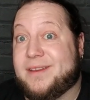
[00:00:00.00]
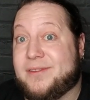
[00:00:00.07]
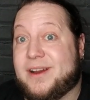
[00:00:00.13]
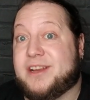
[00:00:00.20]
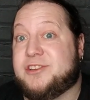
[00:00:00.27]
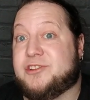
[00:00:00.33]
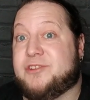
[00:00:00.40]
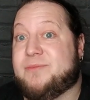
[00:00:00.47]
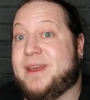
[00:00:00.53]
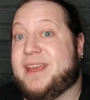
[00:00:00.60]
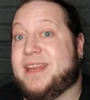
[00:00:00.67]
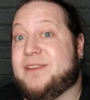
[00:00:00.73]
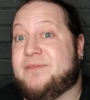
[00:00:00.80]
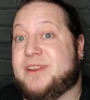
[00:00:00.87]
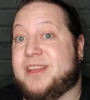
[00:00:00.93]
if I enjoy
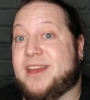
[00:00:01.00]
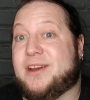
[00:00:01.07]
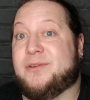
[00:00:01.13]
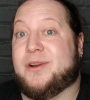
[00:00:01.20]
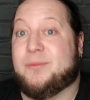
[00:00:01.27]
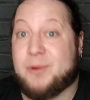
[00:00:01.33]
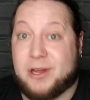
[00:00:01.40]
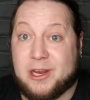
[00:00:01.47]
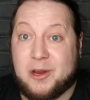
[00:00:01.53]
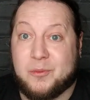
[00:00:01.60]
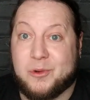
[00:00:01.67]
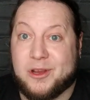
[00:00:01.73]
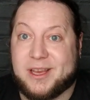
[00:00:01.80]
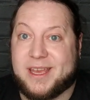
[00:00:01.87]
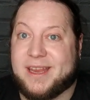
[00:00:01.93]
making a video and I put a lot
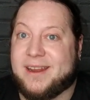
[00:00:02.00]
of work